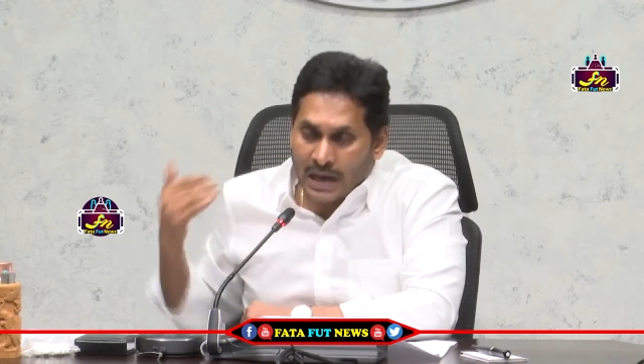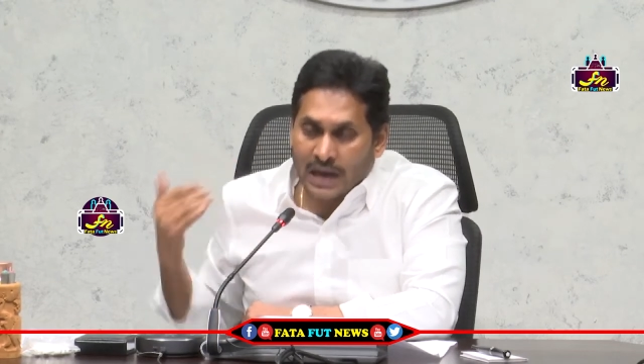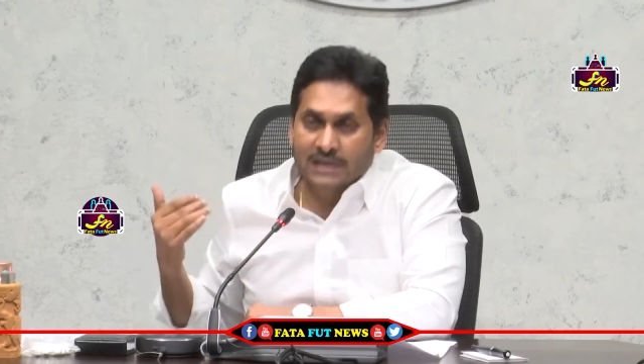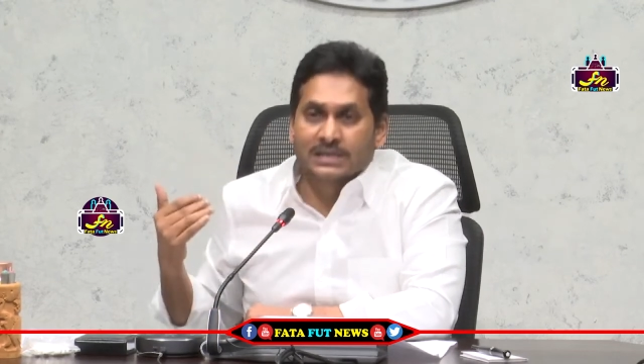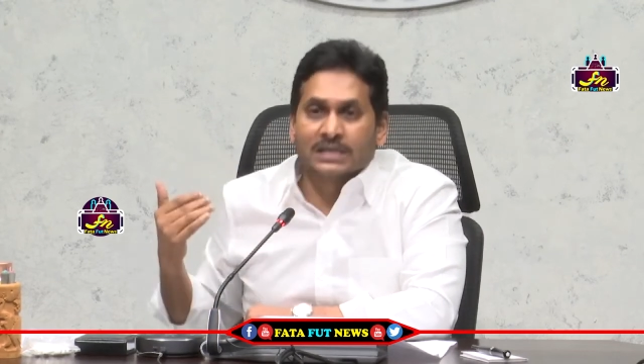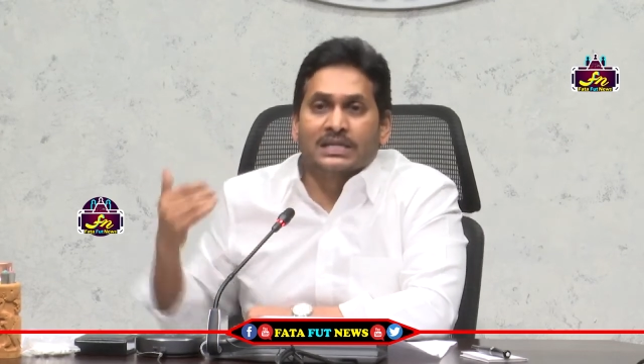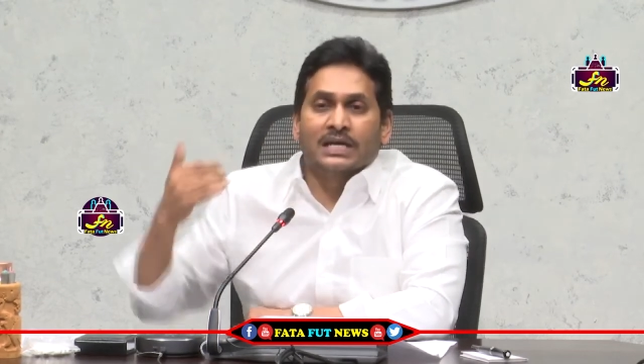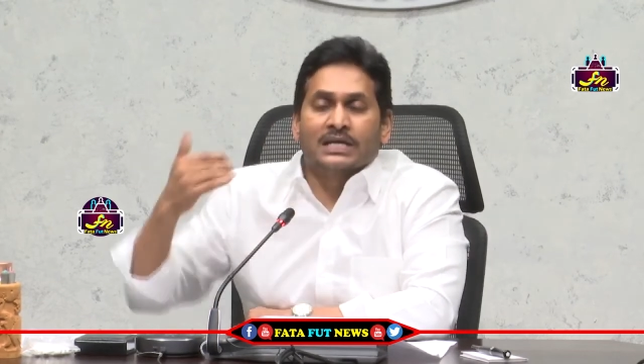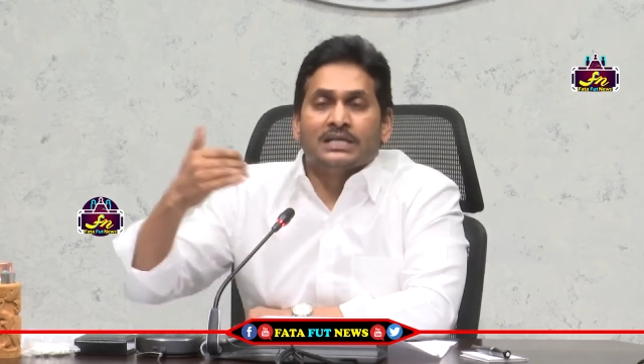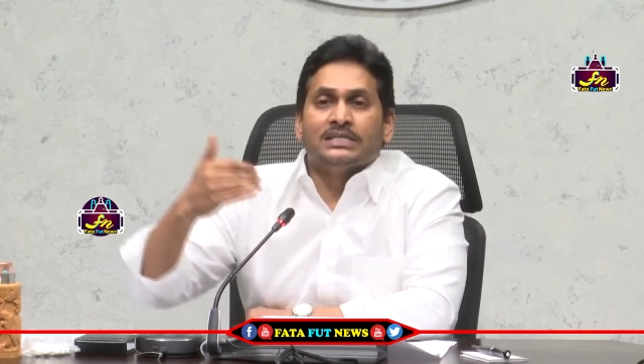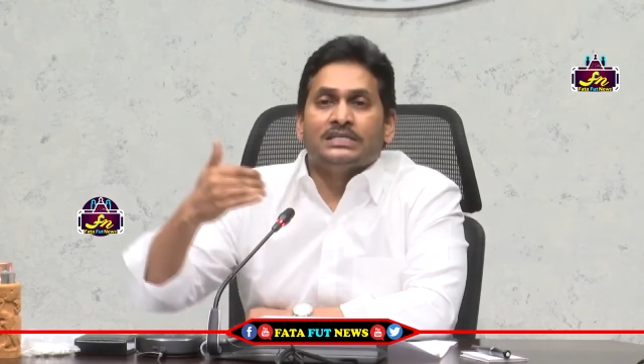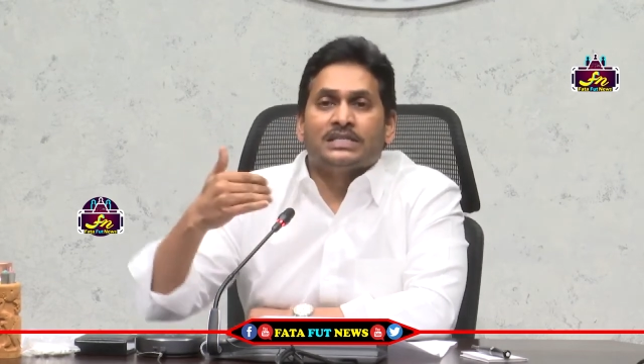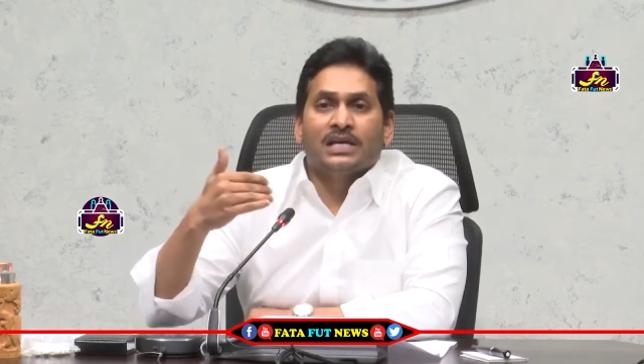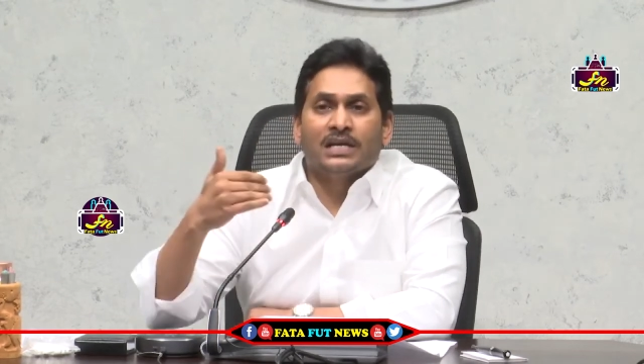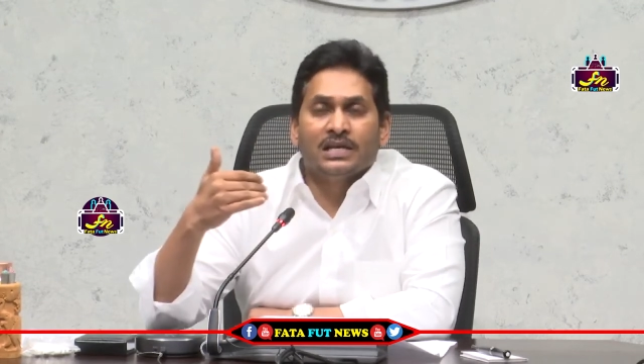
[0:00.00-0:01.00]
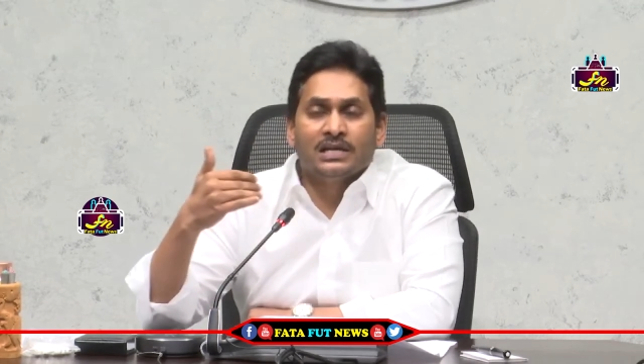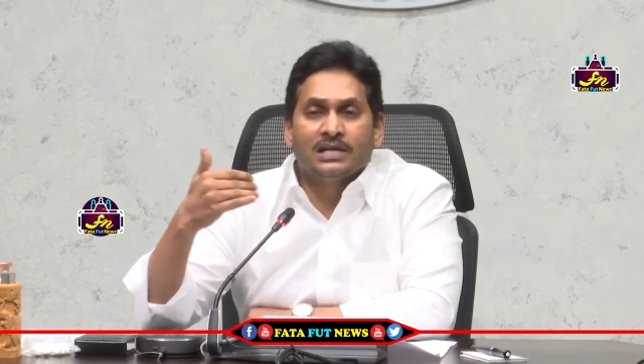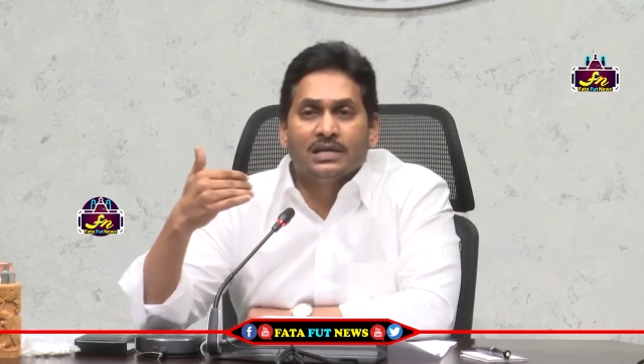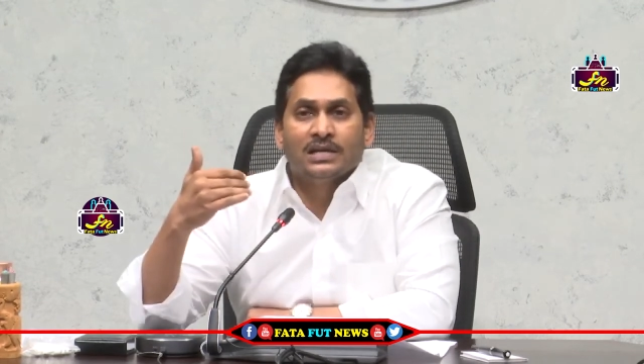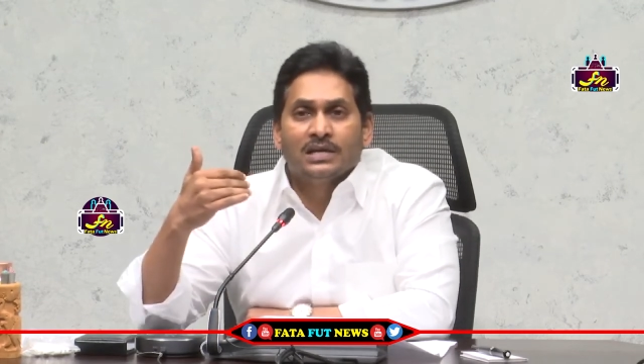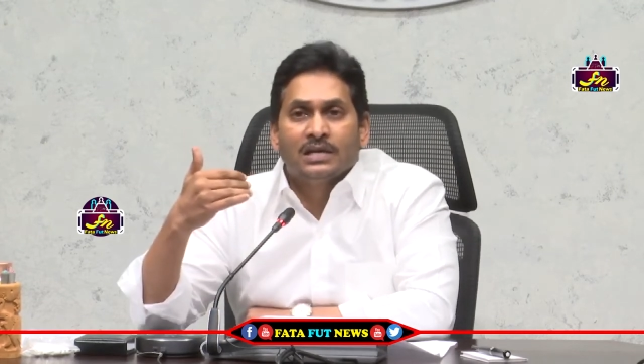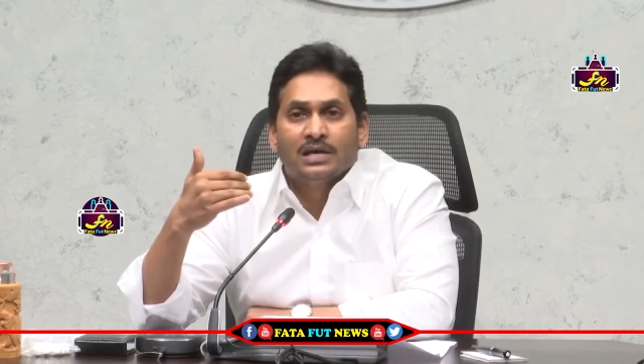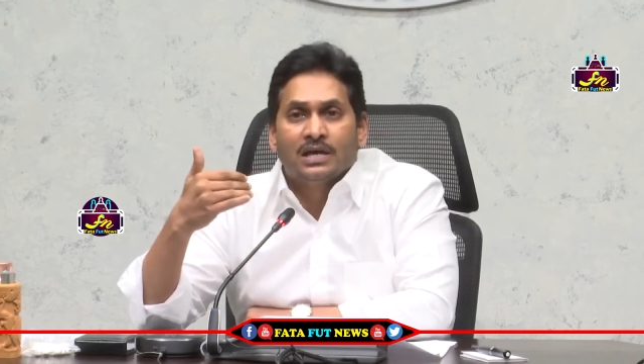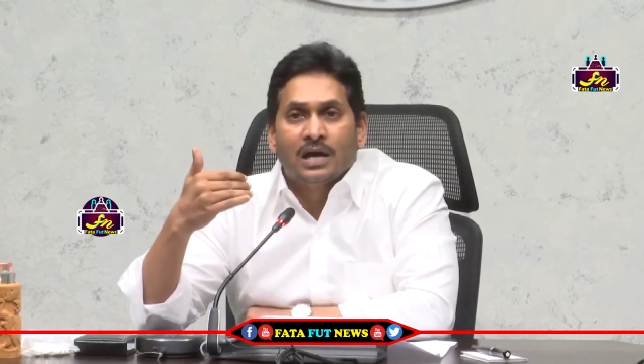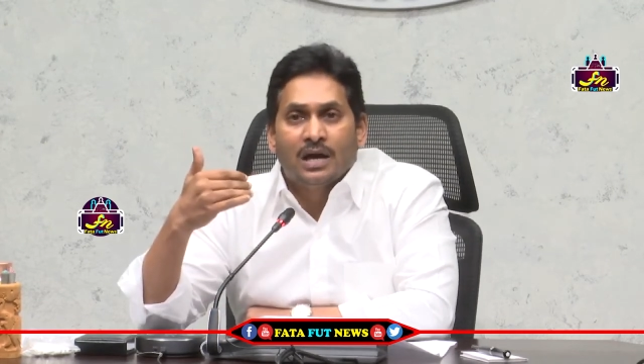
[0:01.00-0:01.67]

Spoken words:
manam kaasta tagginchali.